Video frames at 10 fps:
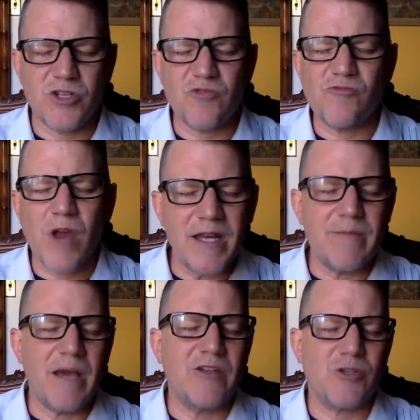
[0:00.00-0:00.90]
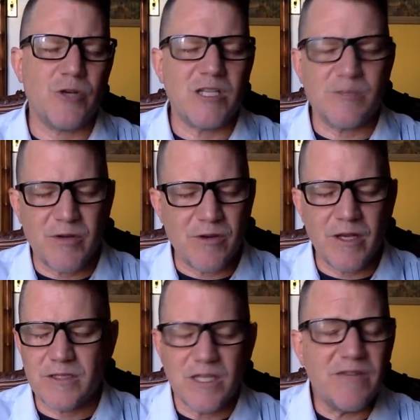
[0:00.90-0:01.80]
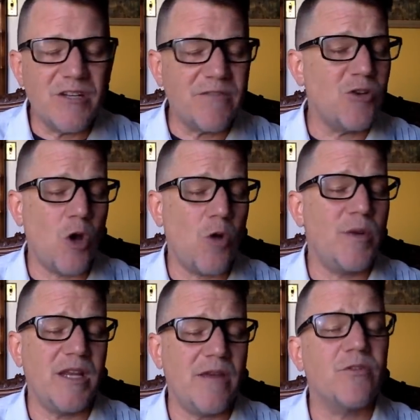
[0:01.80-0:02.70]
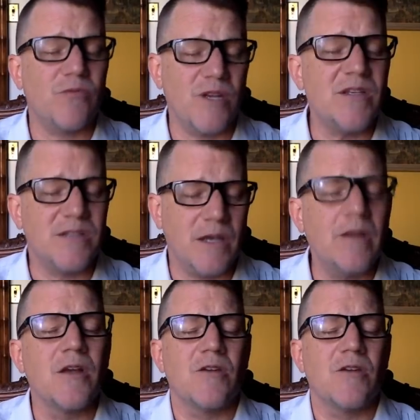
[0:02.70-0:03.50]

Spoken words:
to write about your experience, even if nobody ever reads it.